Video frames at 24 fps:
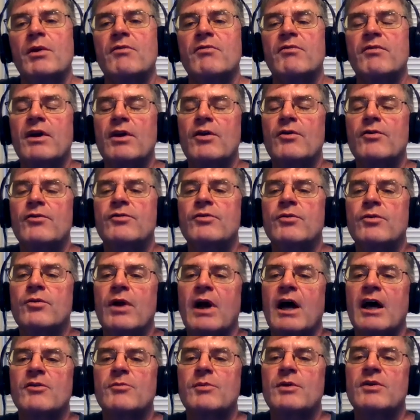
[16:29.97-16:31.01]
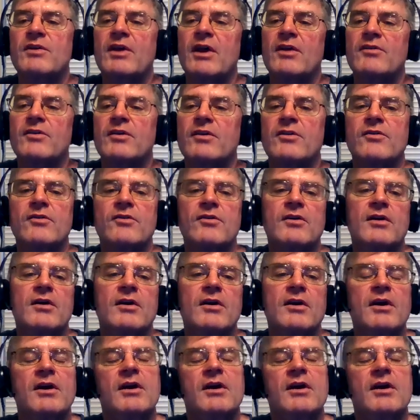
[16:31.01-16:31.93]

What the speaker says: but fails to grasp its essence.